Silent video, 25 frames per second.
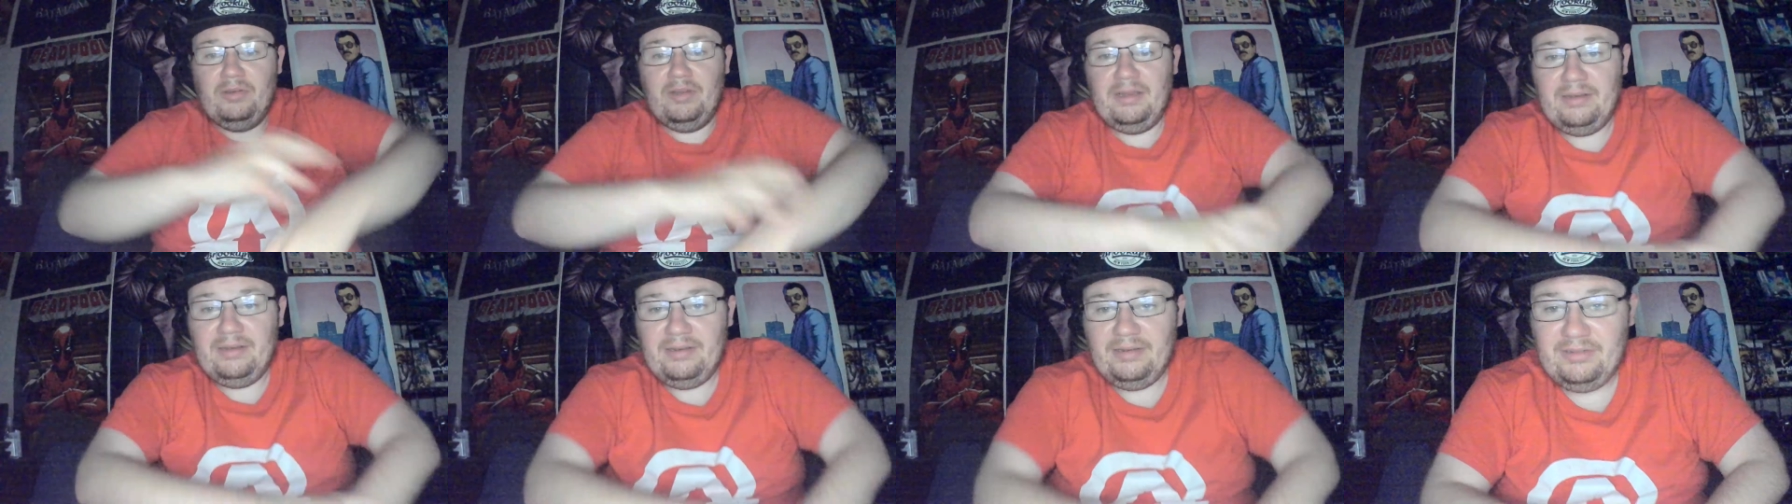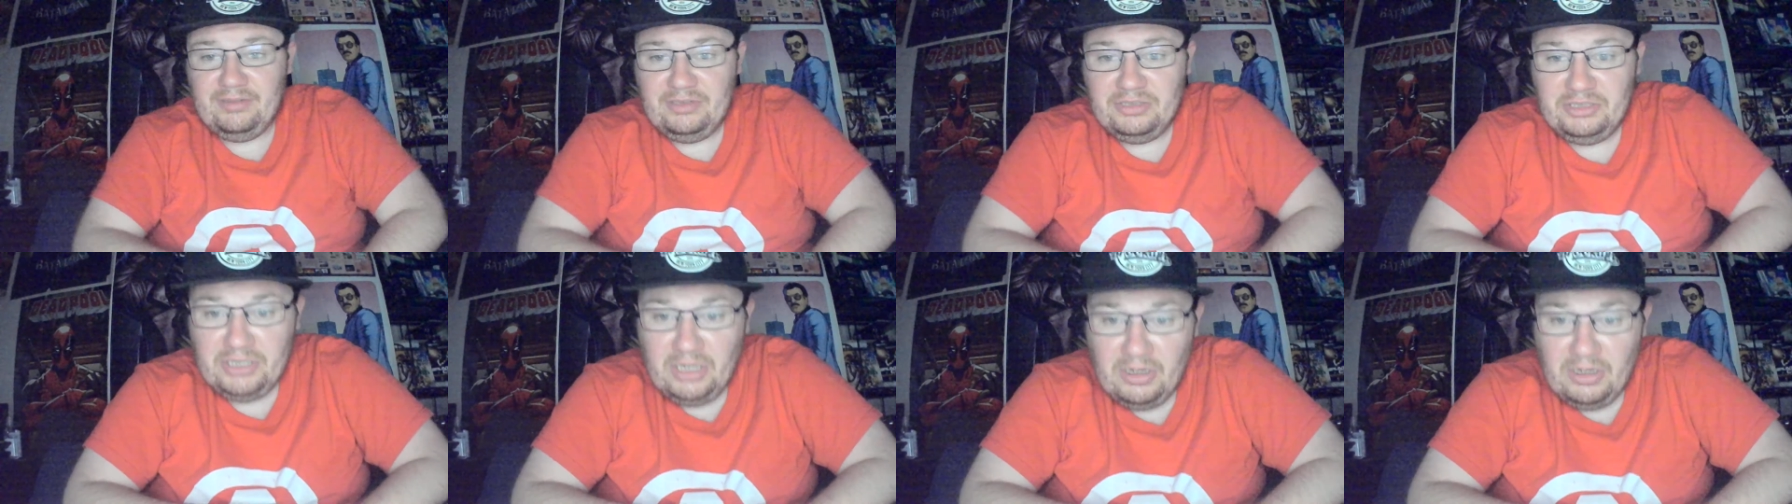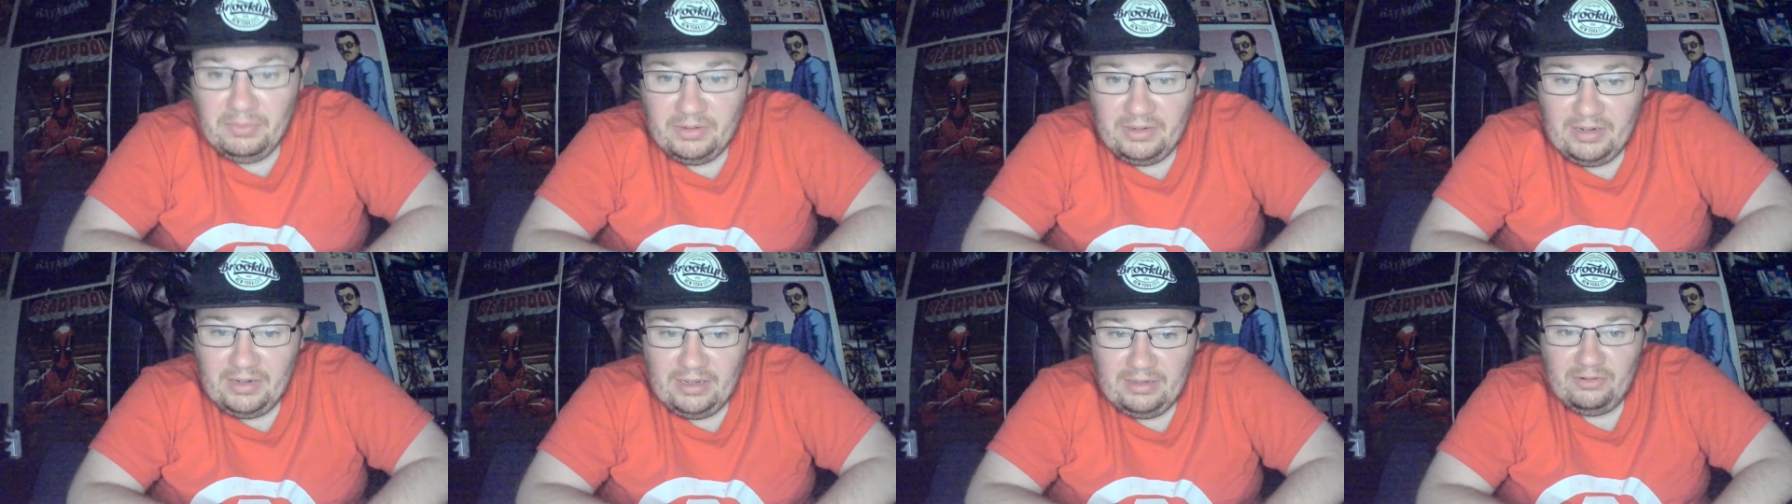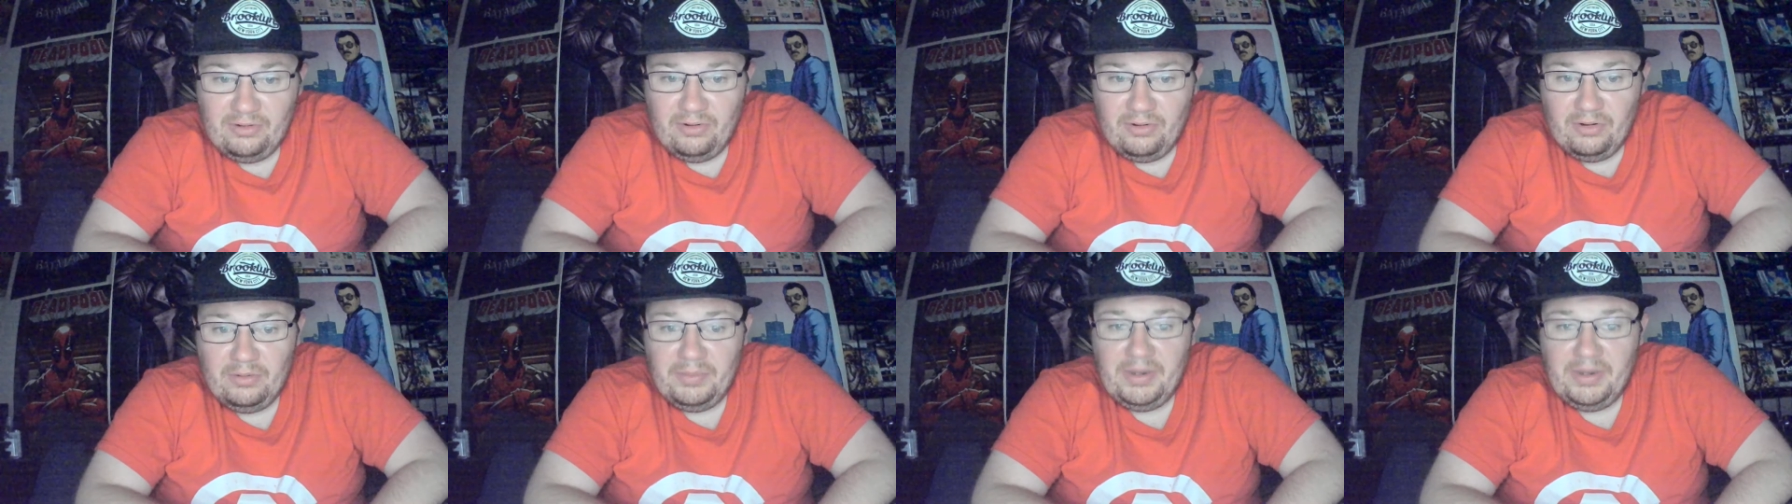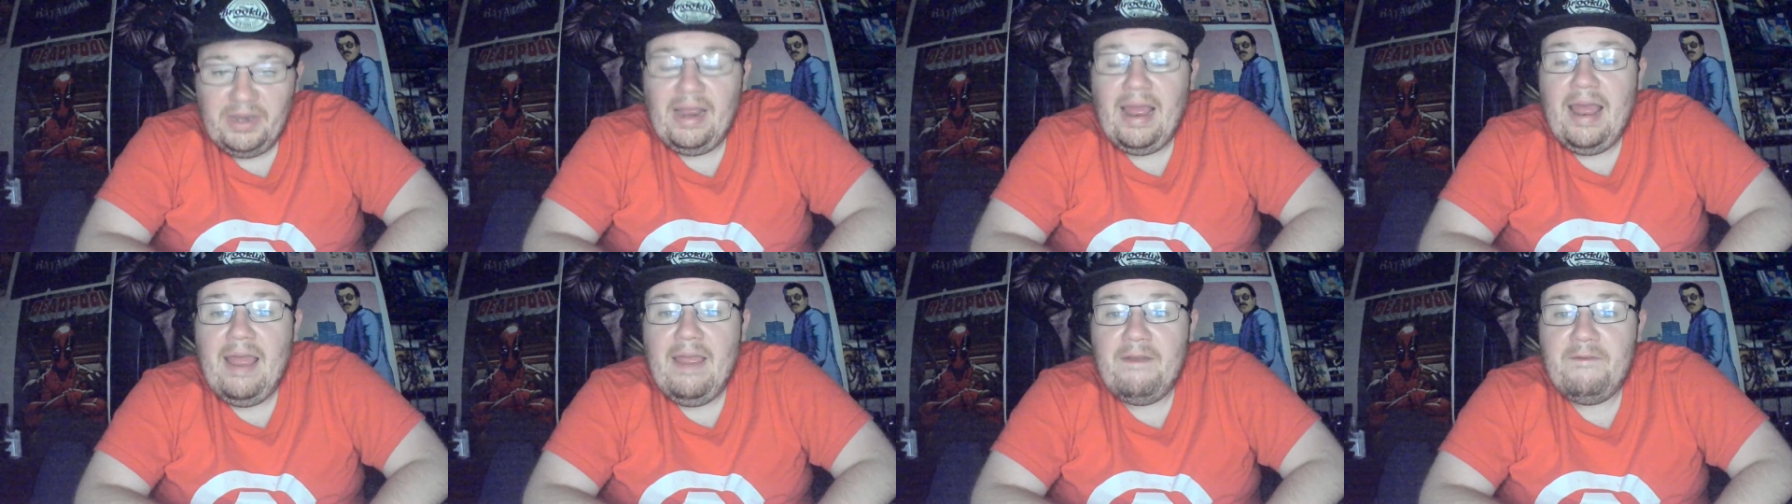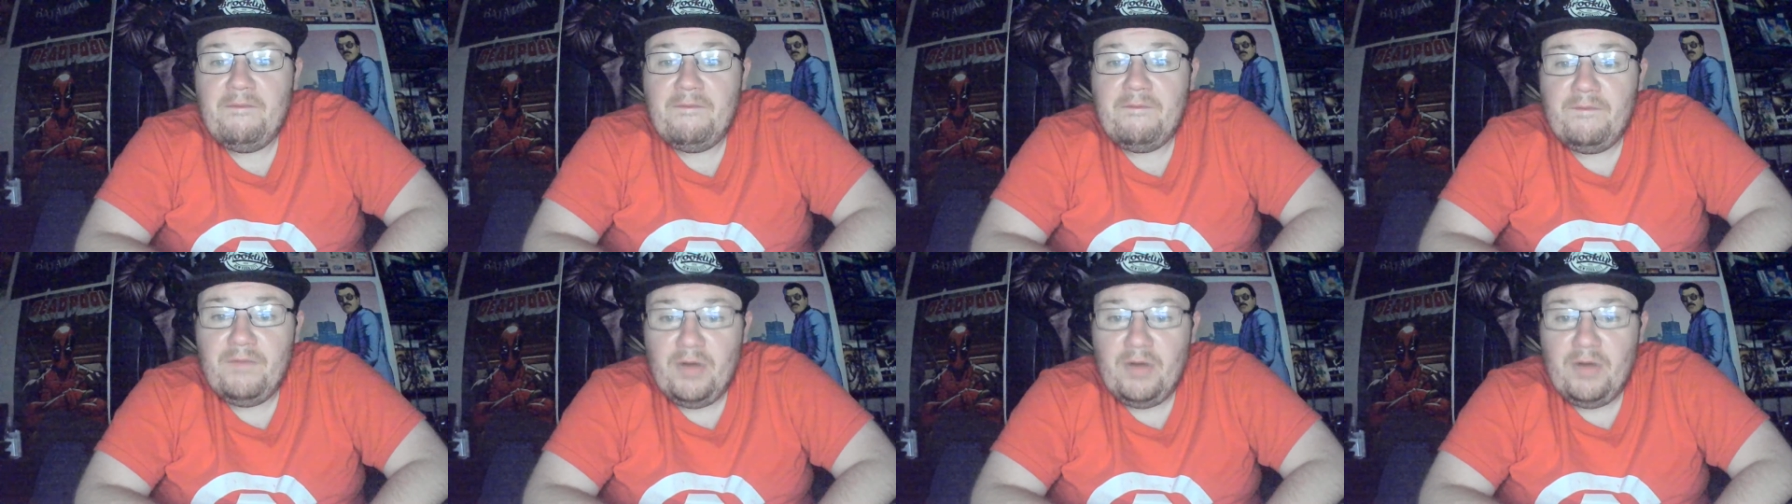ladies and gentlemen. That's going to be a